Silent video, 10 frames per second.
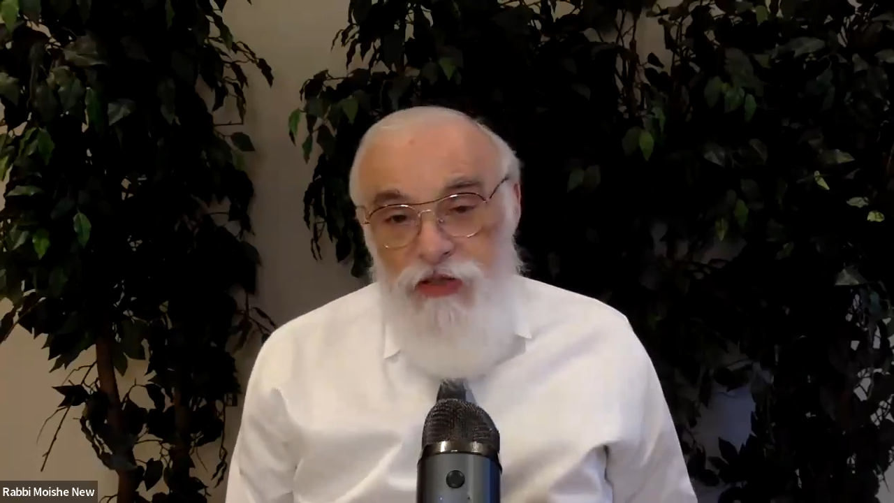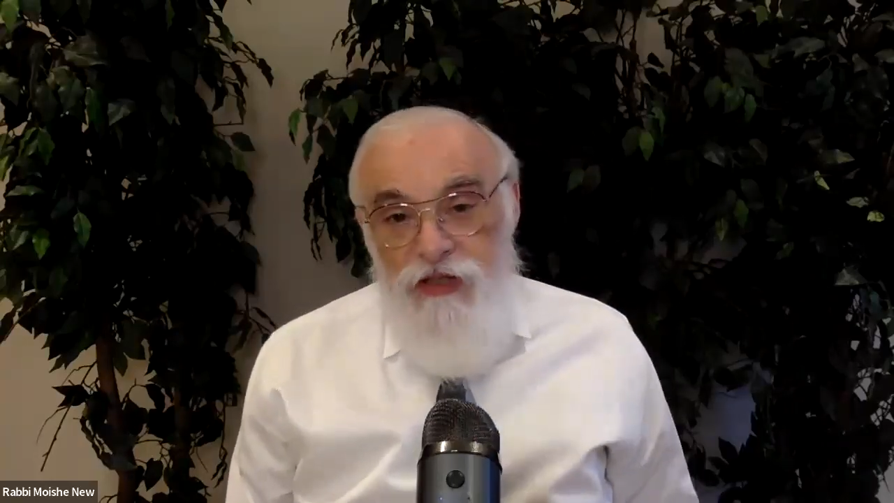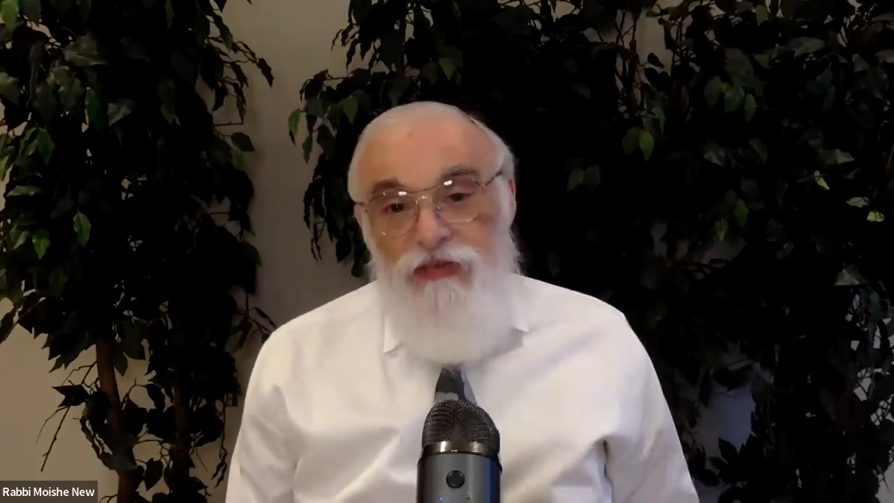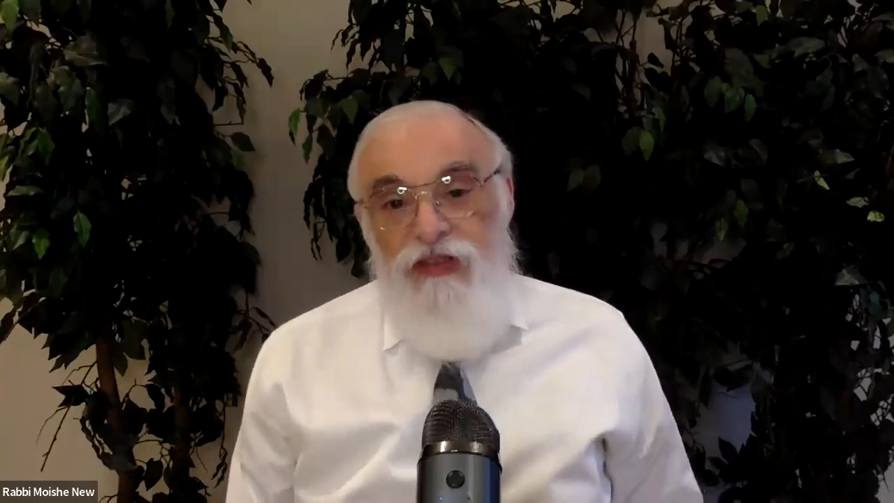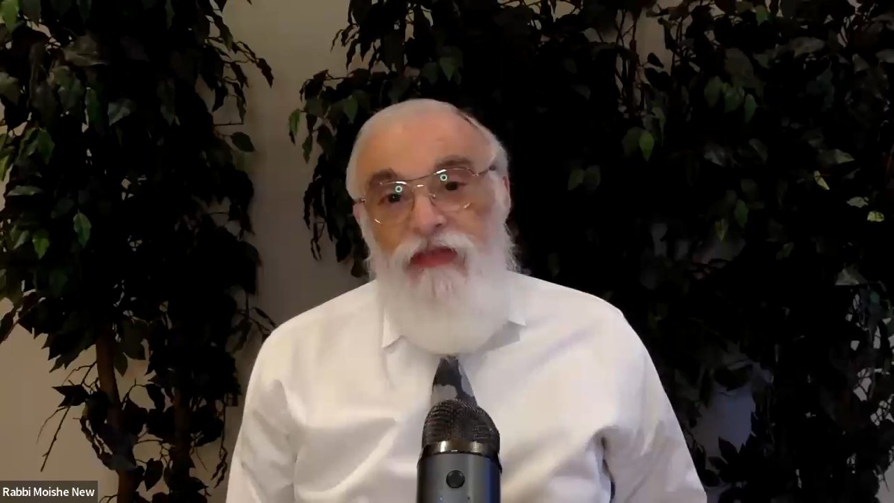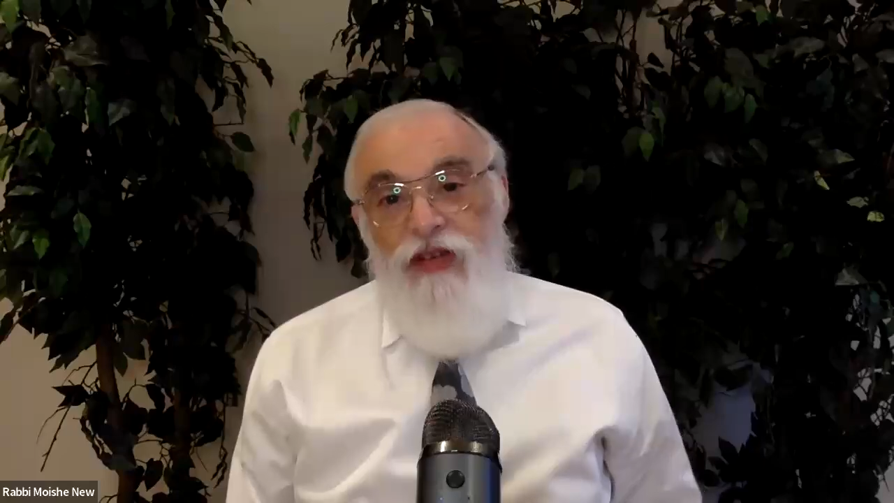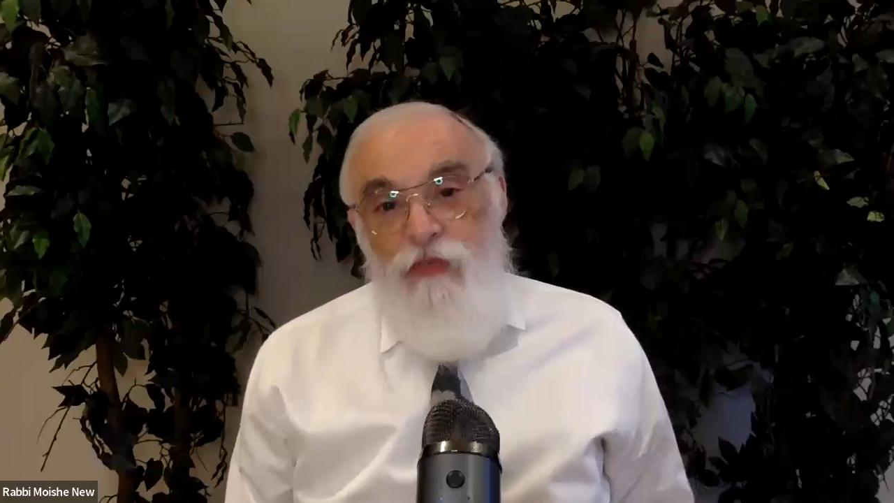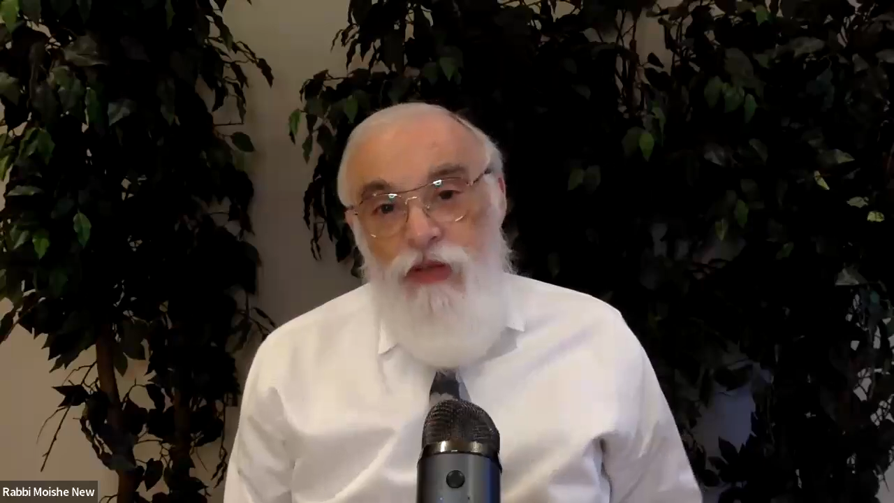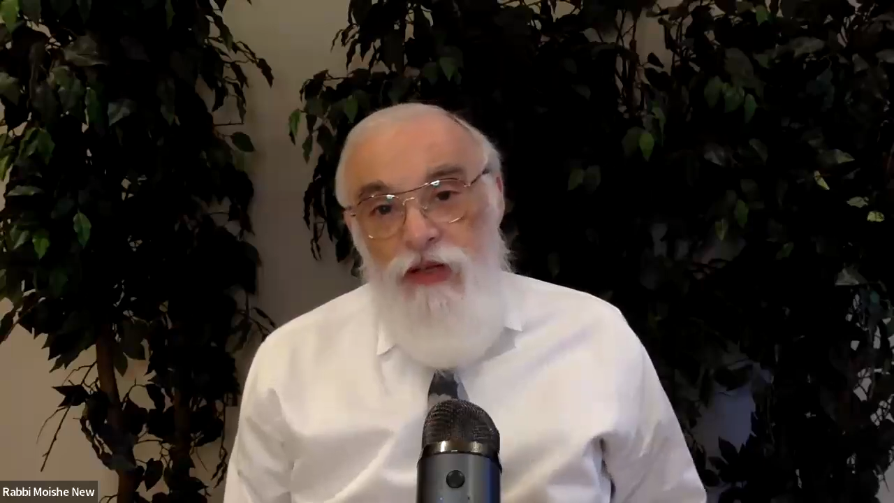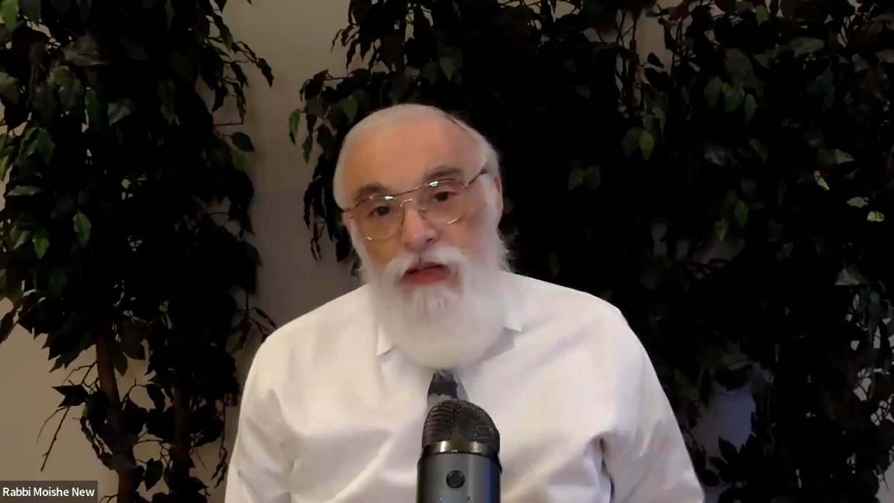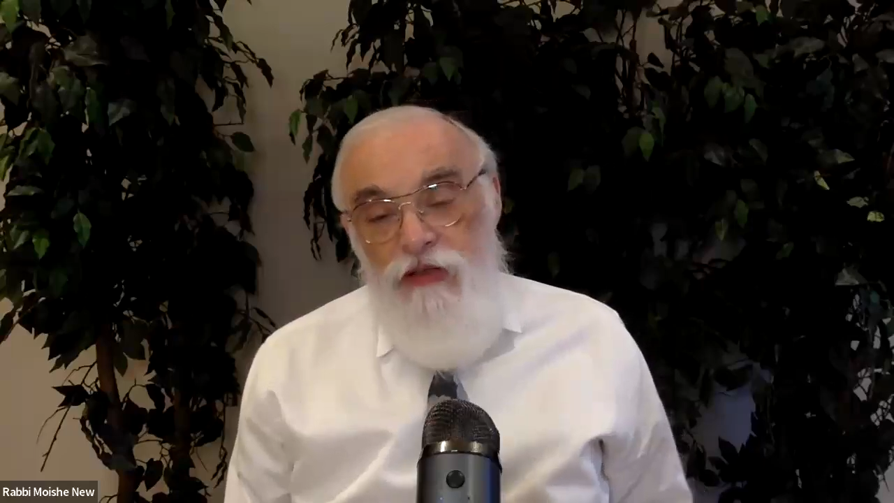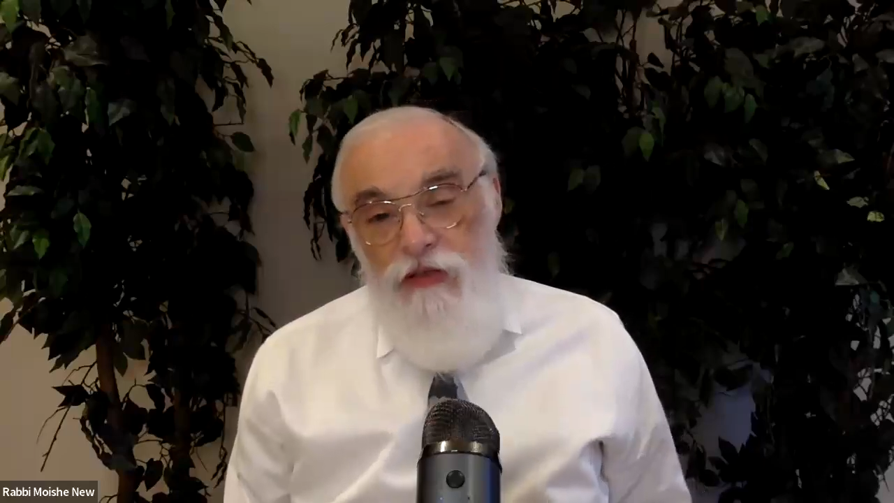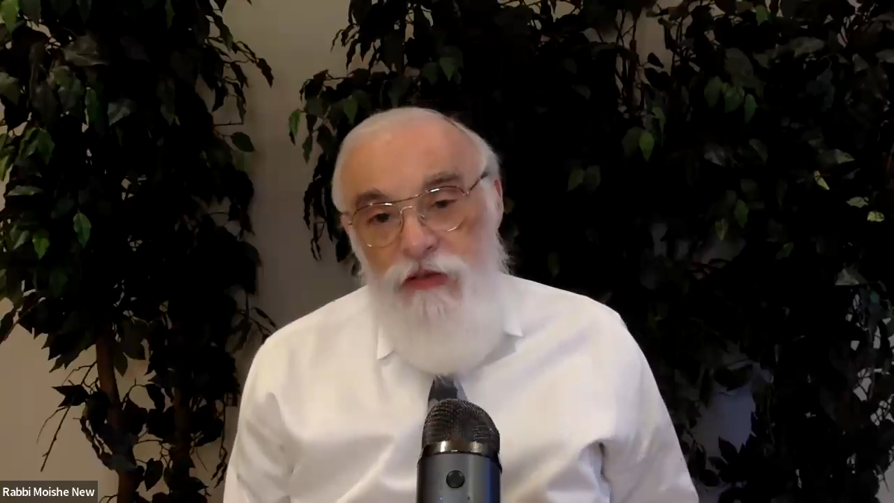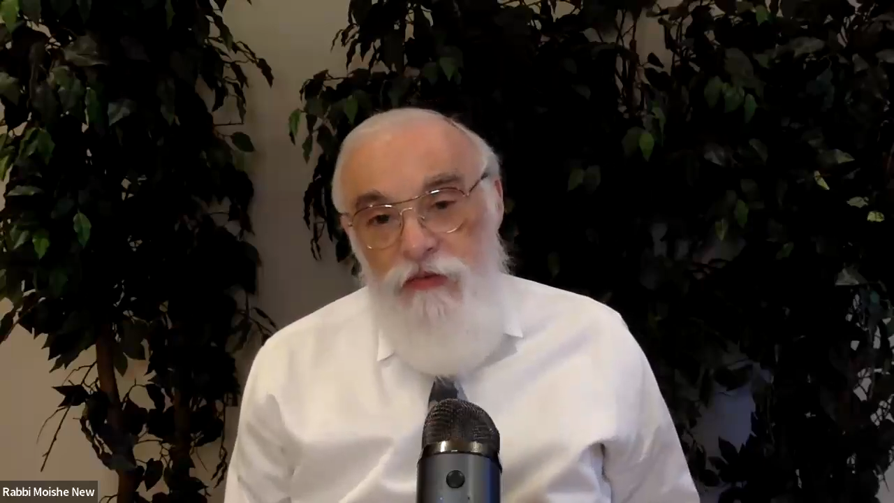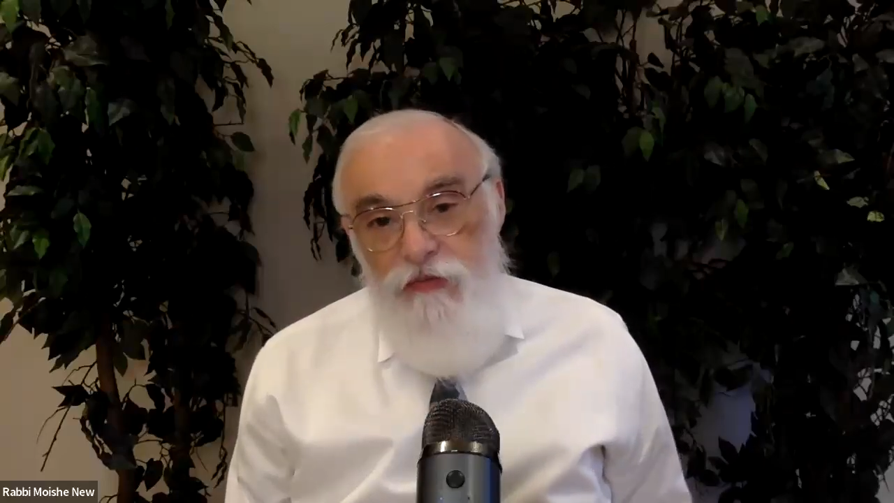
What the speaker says: So you have to give explanations.